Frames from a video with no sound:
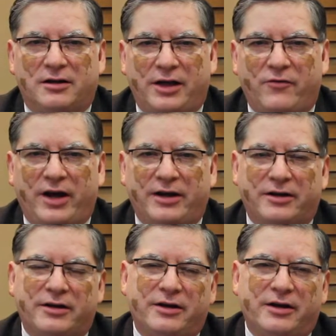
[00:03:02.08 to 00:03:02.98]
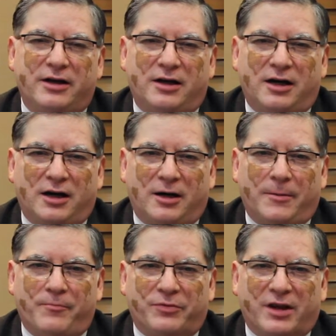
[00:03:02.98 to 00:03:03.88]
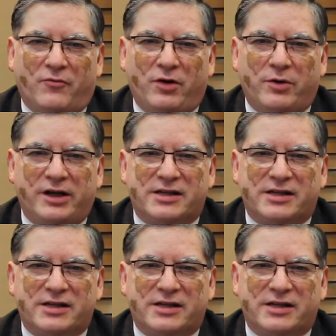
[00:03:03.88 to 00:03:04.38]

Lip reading: event, we were